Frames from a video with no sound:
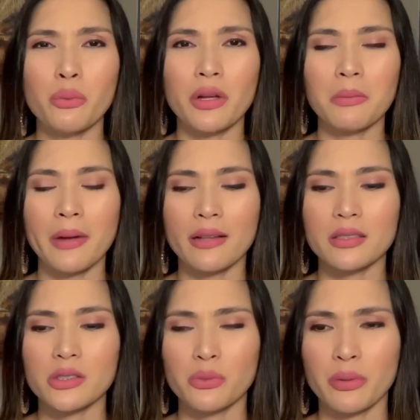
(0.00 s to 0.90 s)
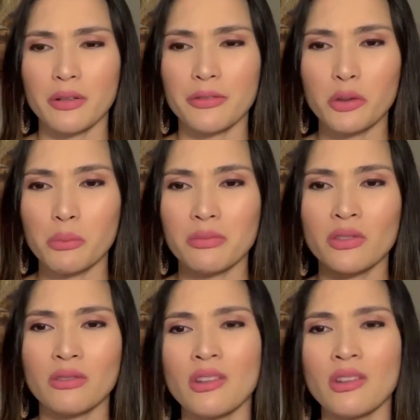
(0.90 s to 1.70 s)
well-balanced perfume.